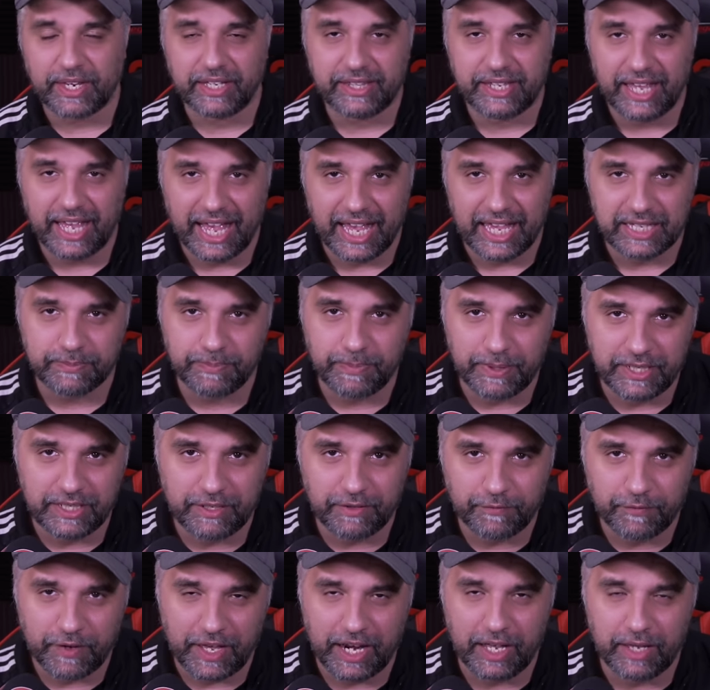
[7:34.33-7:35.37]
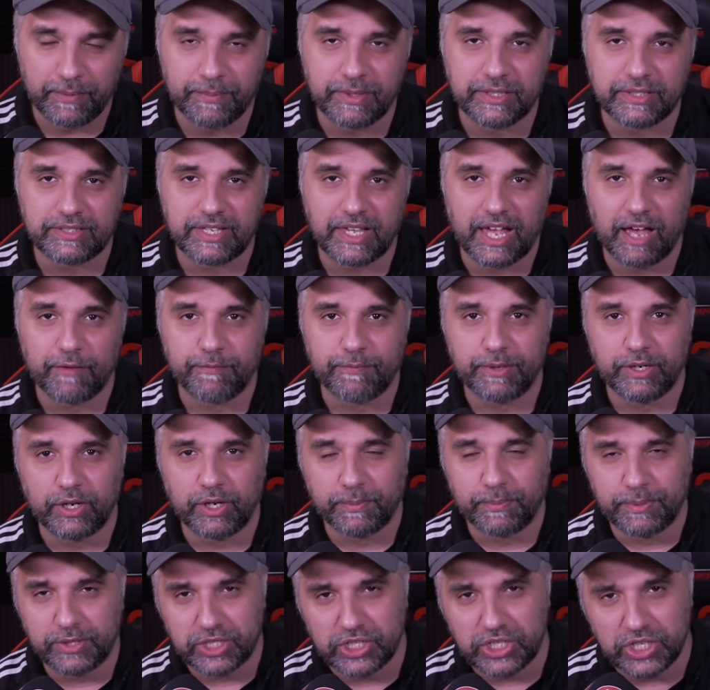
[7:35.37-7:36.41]
And there has been developments, there have been
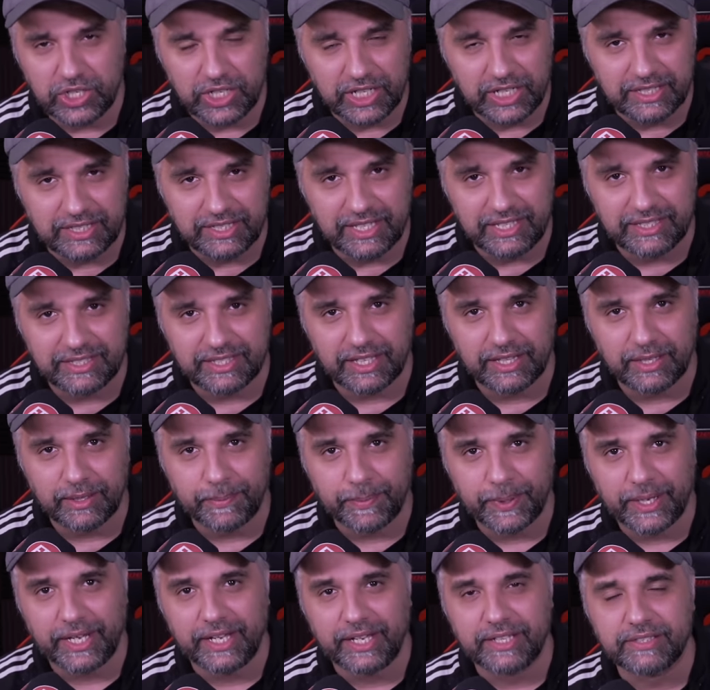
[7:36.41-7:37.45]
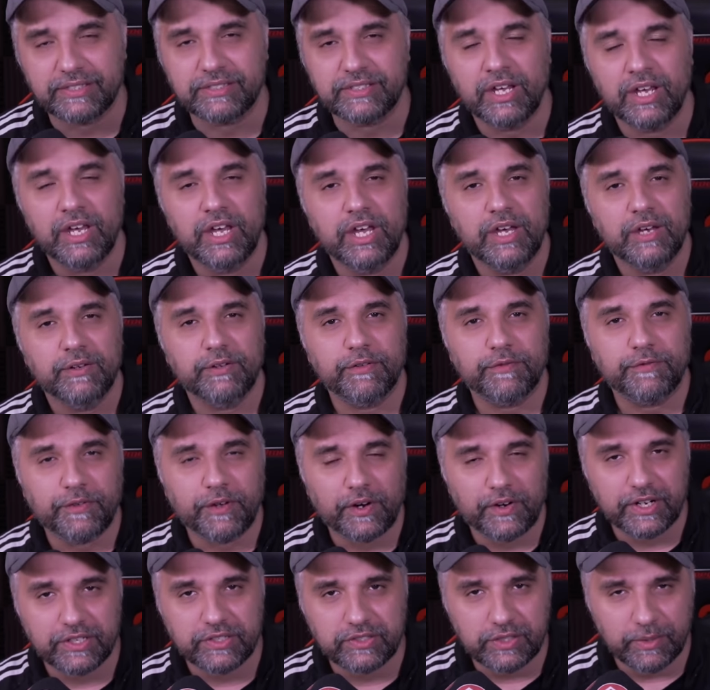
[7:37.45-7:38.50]
opportunities in the past for
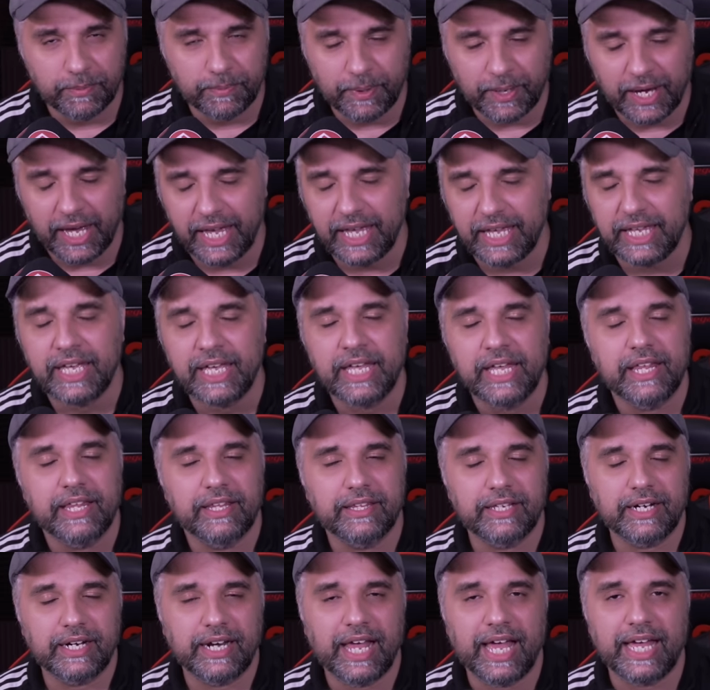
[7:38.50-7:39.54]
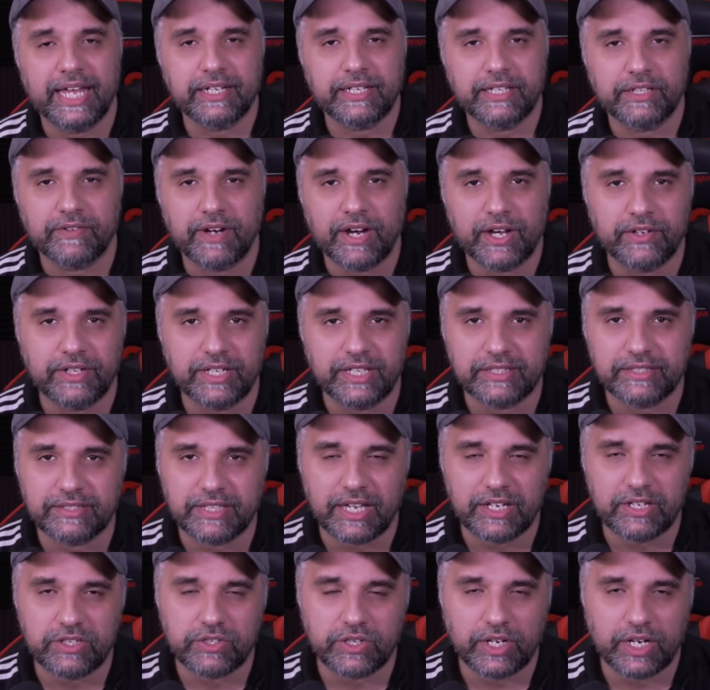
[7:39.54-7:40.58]
Forest to buy the land, the ground,
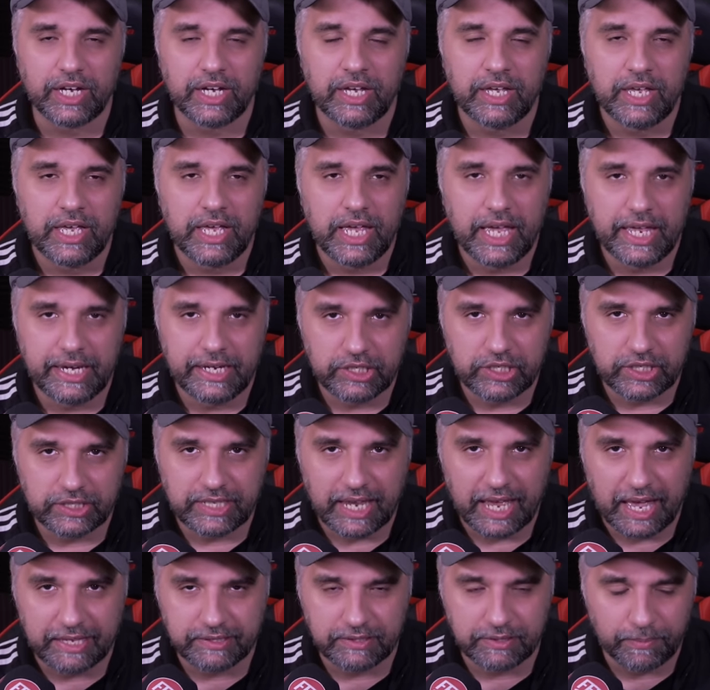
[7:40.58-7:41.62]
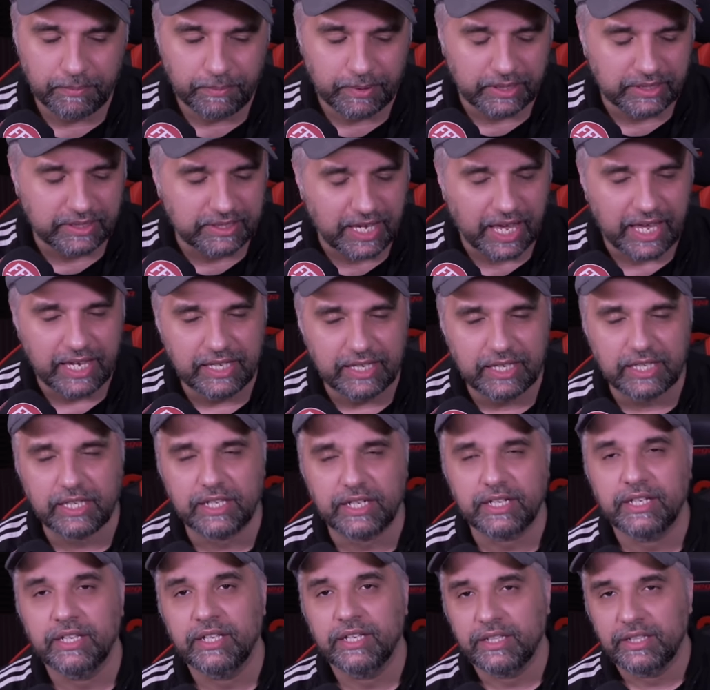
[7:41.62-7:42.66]
etc. It just hasn't been
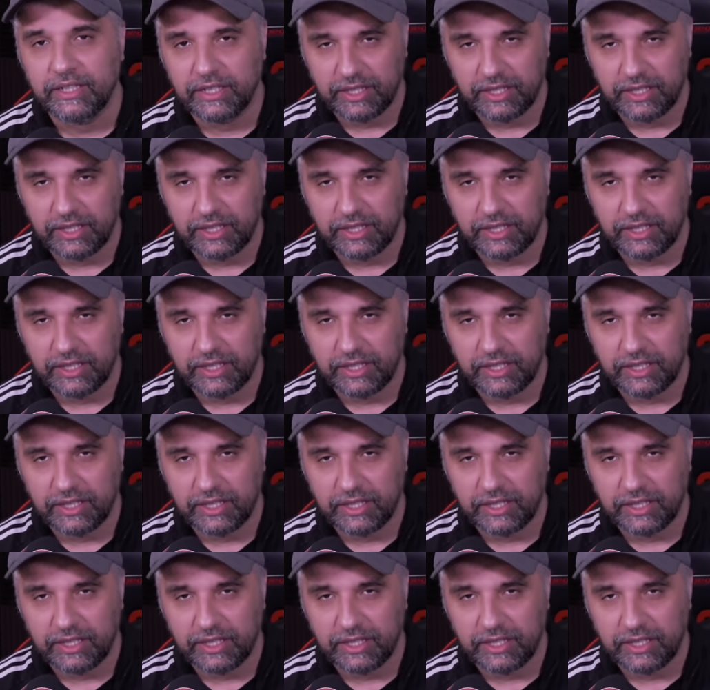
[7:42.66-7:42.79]
taken.